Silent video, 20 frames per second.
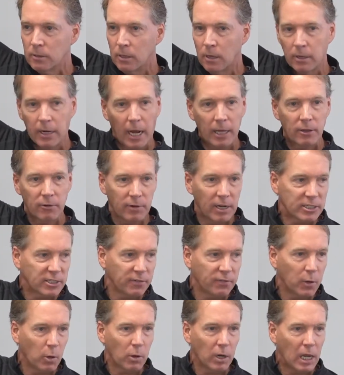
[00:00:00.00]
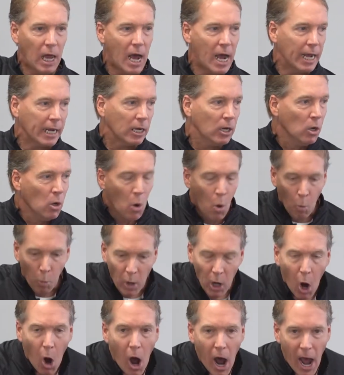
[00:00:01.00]
Okay, the rest of you are lying.
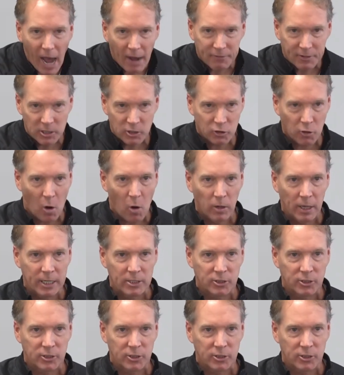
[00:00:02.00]
We all have control